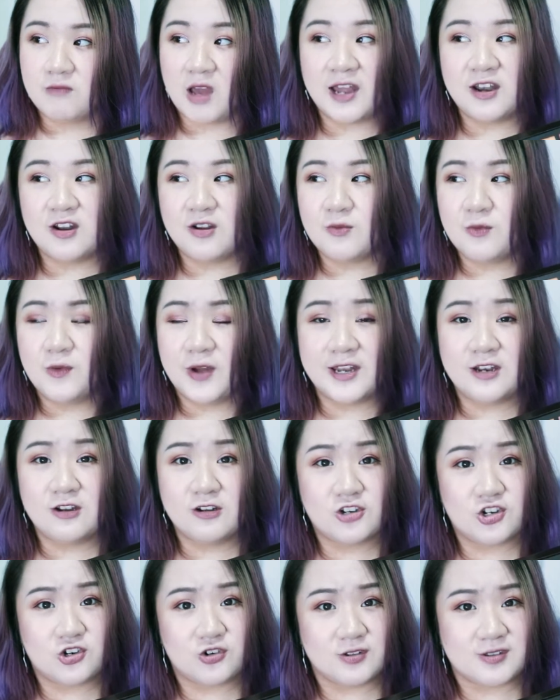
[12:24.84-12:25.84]
don't wear
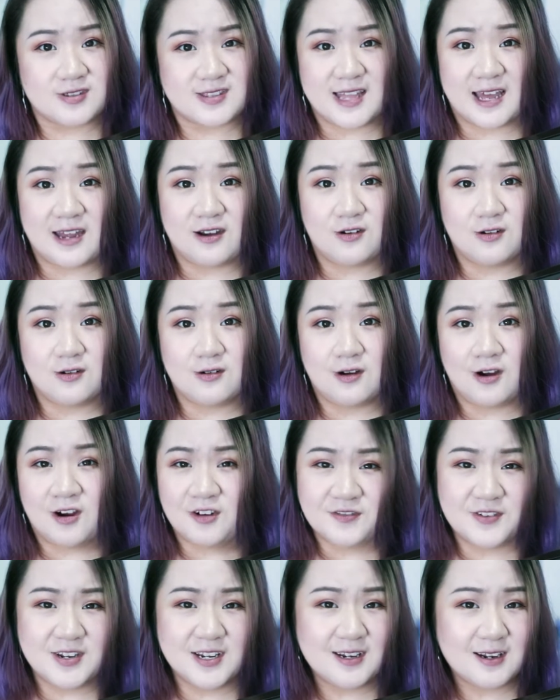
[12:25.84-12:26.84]
neutrals that
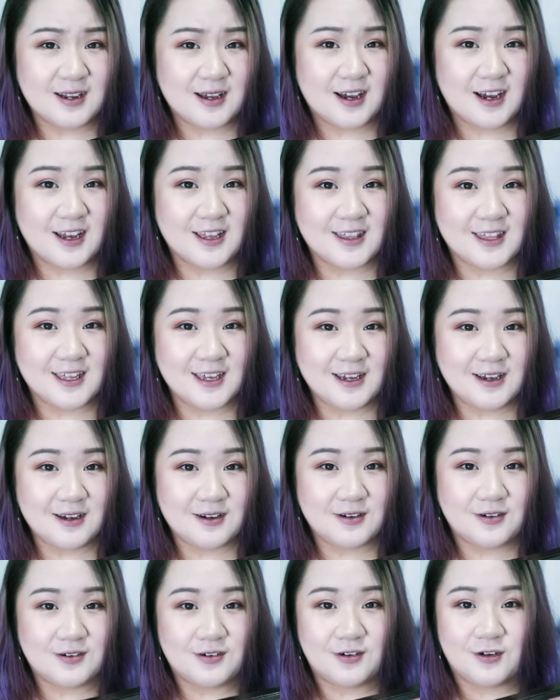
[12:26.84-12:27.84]
often, I
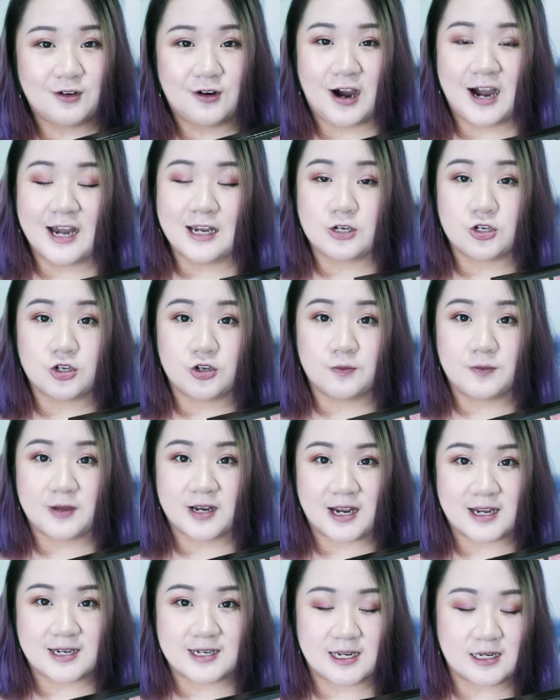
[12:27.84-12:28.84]
think. Or I do,
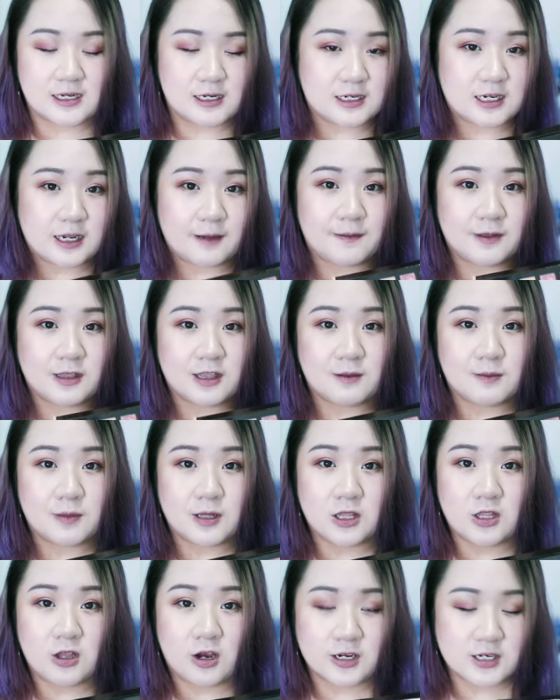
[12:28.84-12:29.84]
but I tend to deepen them
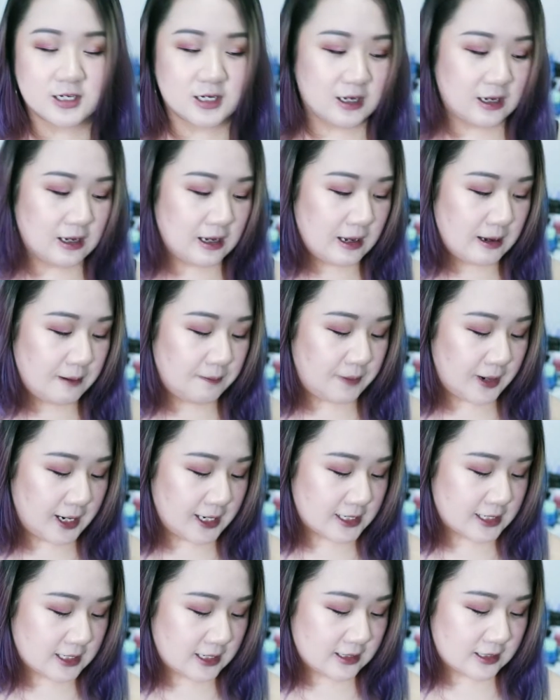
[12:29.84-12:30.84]
a lot.
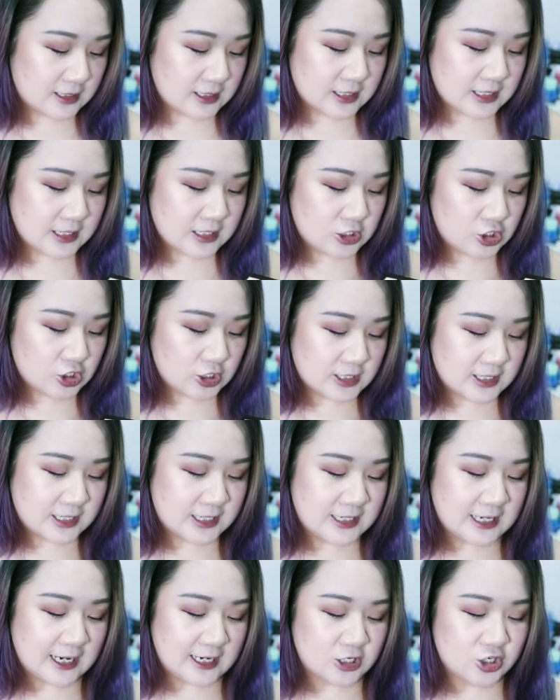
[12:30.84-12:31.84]
But this is
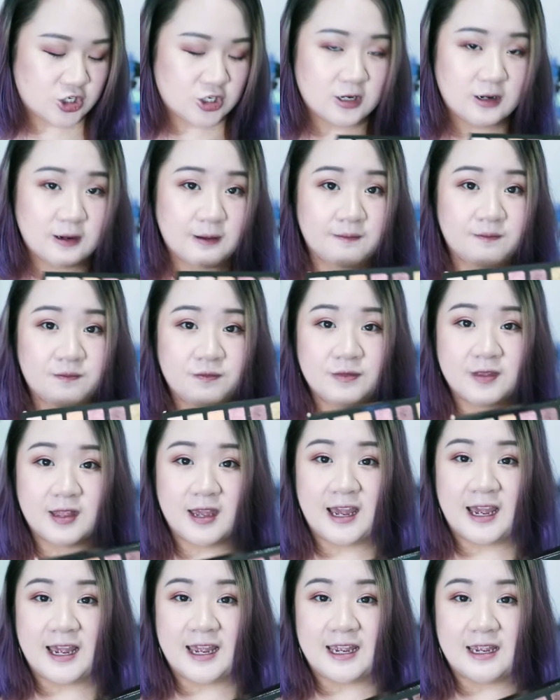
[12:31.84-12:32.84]
just such
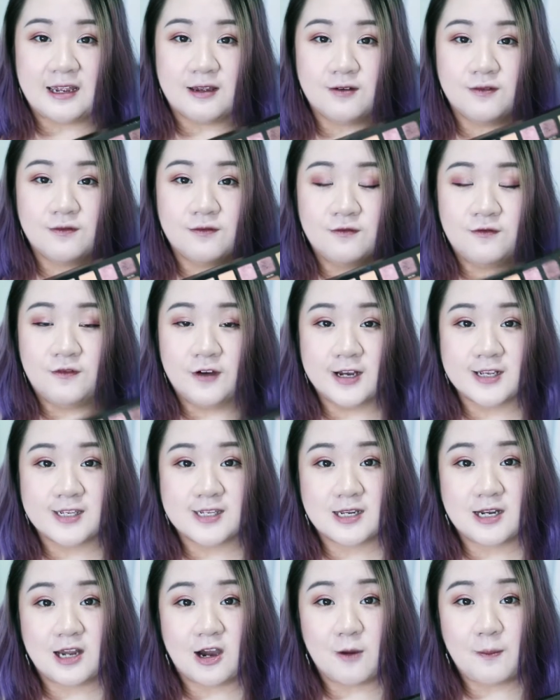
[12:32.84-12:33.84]
a
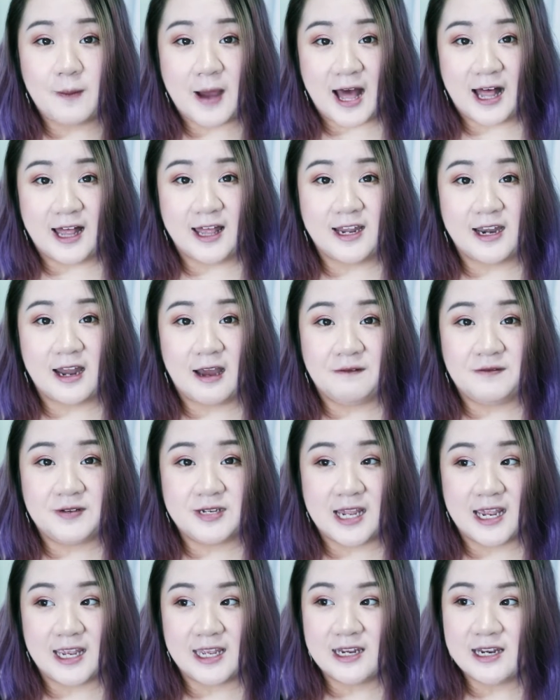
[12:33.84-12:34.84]
versatile palette. I've
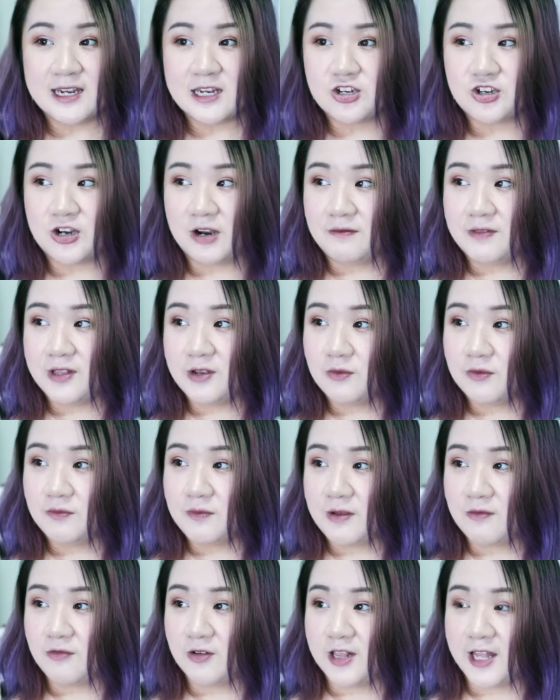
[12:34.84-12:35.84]
taken it traveling with
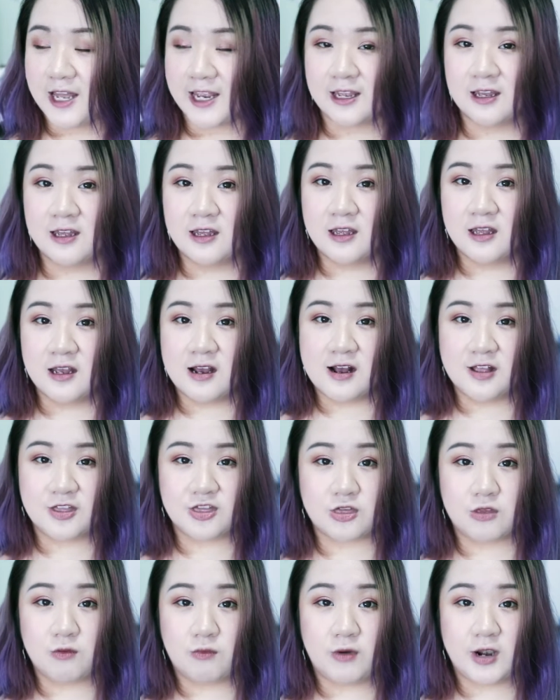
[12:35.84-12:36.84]
me for like a
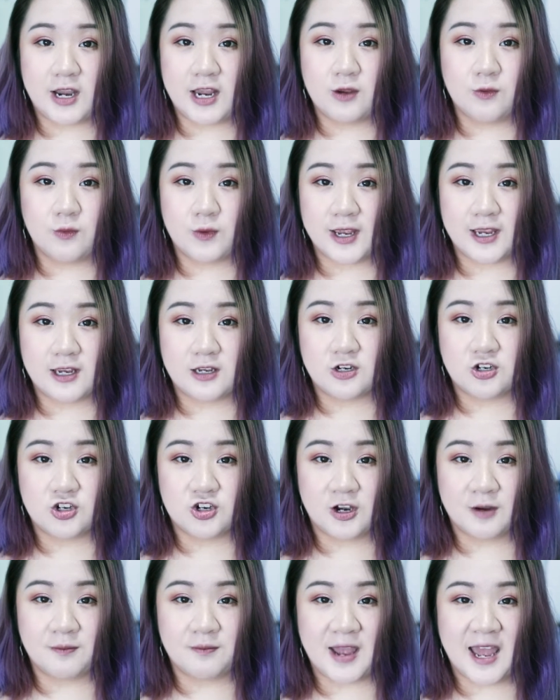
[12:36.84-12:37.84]
3-week
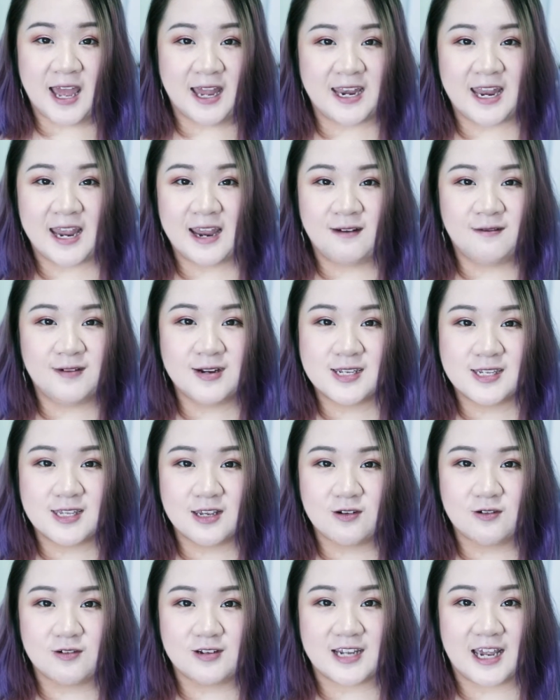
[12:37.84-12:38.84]
trip, and every
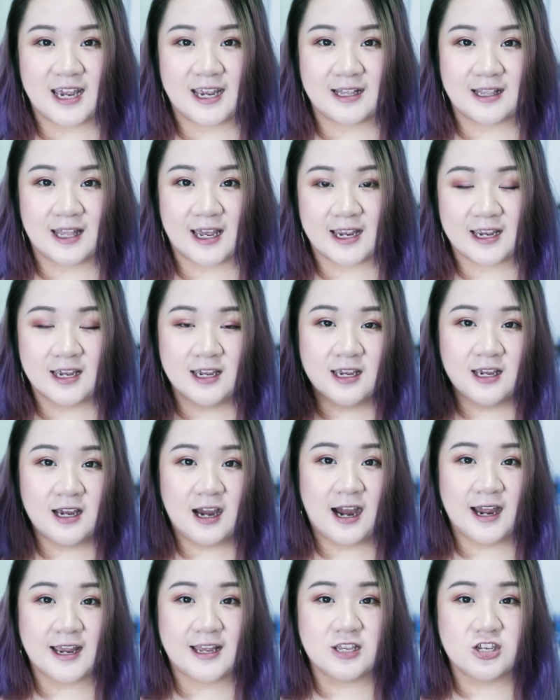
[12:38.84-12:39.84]
single day, like,
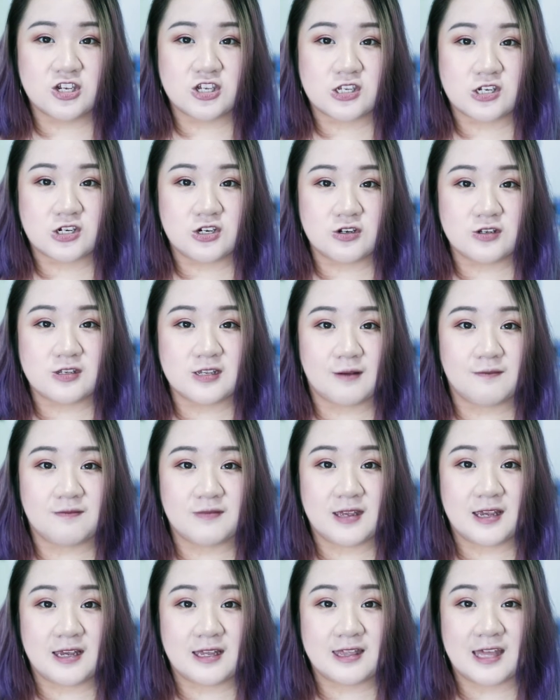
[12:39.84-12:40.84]
I can just do
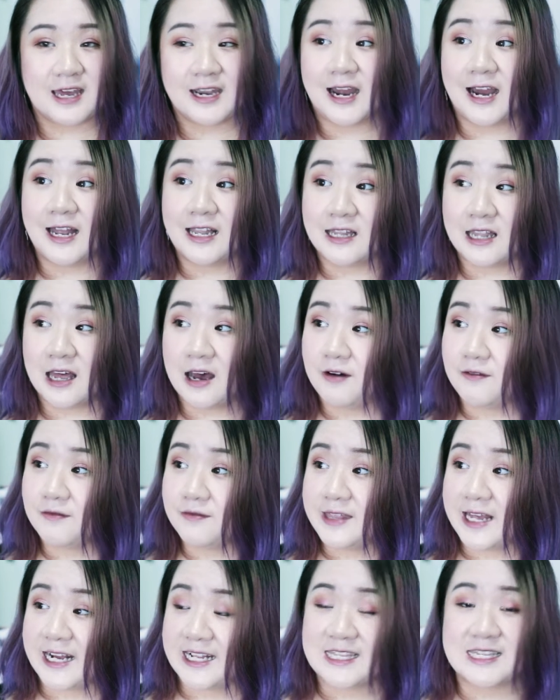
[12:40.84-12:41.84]
something that I
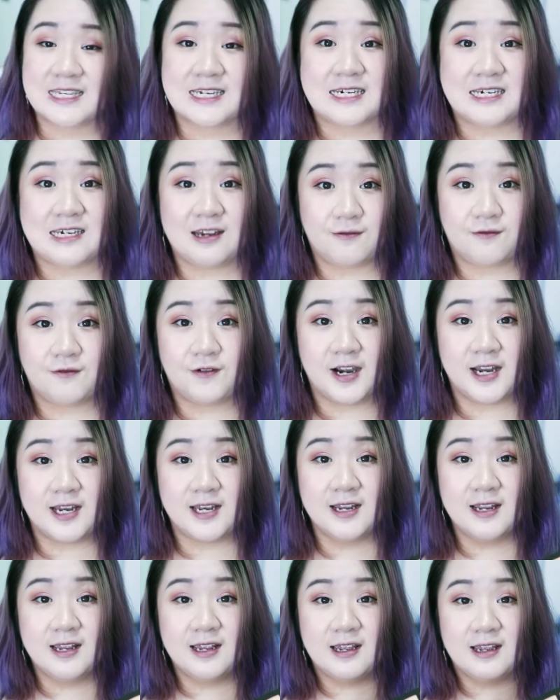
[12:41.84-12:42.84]
love that's different
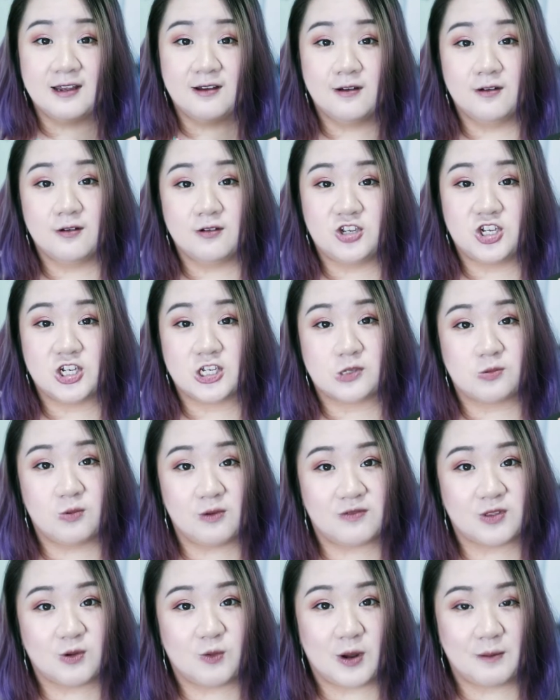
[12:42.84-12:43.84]
just
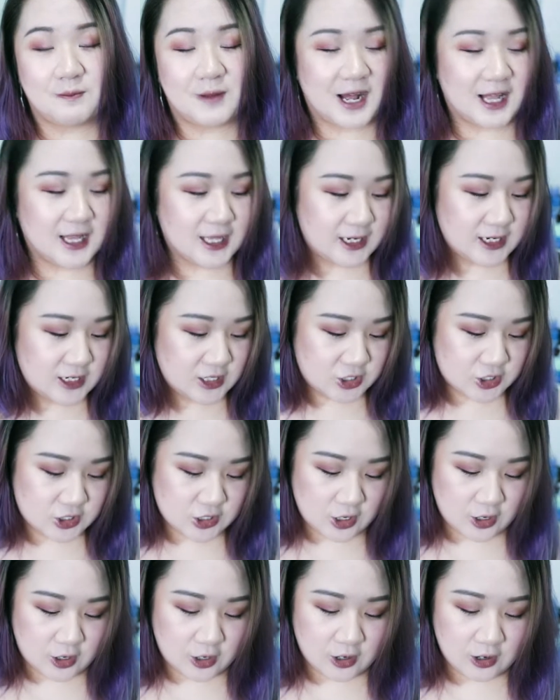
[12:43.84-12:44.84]
with the one palette.
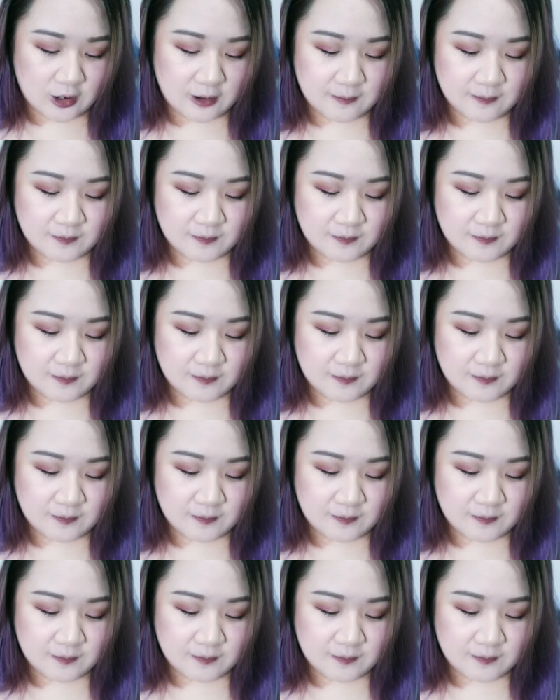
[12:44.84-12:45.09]
So